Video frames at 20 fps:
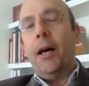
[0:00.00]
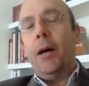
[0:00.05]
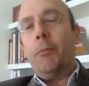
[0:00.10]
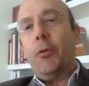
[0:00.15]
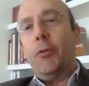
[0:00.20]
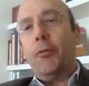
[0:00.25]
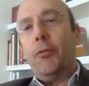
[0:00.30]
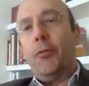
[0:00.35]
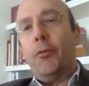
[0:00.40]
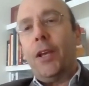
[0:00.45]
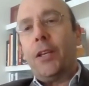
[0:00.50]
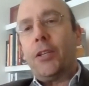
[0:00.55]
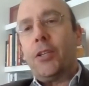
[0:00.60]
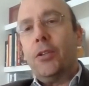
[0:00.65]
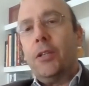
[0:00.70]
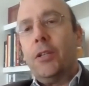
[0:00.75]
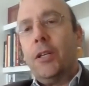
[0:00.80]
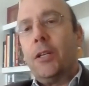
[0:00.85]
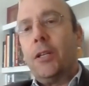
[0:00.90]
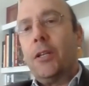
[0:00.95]

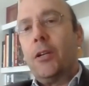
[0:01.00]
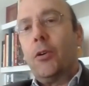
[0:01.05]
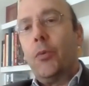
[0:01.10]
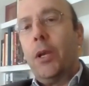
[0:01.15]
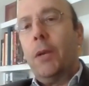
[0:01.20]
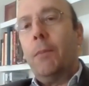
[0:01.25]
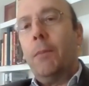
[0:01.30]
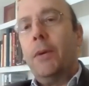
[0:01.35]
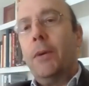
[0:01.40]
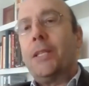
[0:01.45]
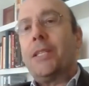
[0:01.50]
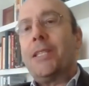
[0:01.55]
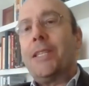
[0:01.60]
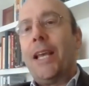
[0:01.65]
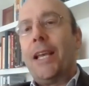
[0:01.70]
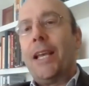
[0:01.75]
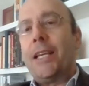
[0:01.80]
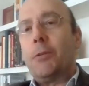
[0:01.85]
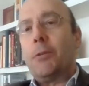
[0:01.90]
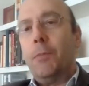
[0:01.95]
Professor Dieter Grimm's
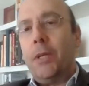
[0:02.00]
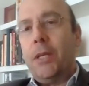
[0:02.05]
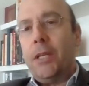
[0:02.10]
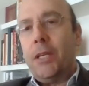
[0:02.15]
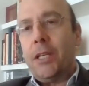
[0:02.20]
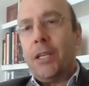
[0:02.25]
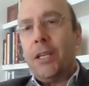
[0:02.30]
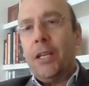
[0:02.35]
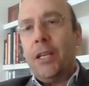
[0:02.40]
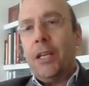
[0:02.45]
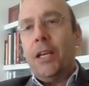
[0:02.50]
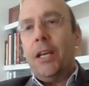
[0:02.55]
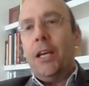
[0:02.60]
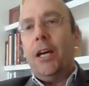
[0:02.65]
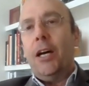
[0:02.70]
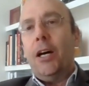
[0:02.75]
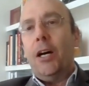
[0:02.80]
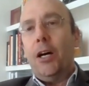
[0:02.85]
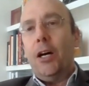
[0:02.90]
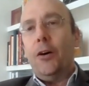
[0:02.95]
assessment
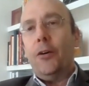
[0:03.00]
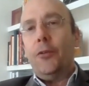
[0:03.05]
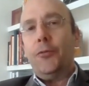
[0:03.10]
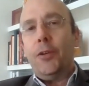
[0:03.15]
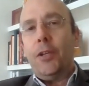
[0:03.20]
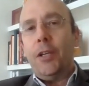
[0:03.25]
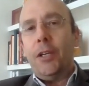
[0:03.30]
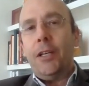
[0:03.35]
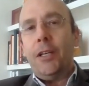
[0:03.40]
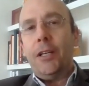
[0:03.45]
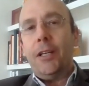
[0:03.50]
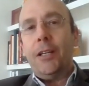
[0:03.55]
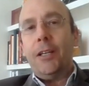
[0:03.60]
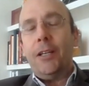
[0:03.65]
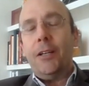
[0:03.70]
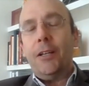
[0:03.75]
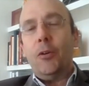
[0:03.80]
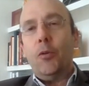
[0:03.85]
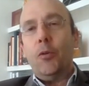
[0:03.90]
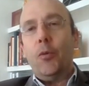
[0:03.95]
of
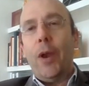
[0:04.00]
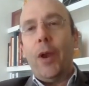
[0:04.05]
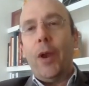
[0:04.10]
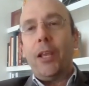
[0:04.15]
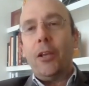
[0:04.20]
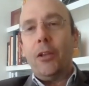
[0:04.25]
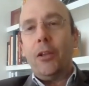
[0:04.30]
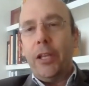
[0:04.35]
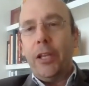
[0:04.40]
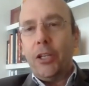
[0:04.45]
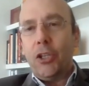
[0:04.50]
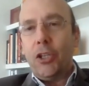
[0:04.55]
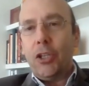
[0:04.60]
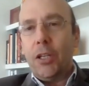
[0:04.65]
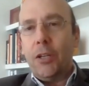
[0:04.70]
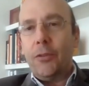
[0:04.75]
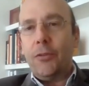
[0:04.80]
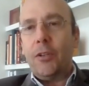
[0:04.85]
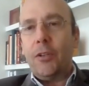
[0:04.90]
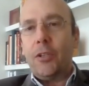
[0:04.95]
the
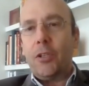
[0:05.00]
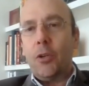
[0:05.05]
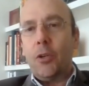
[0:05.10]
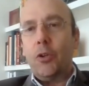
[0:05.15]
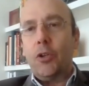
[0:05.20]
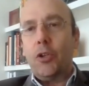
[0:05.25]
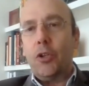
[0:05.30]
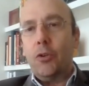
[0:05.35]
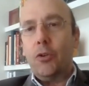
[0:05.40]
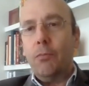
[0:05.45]
regulation of the social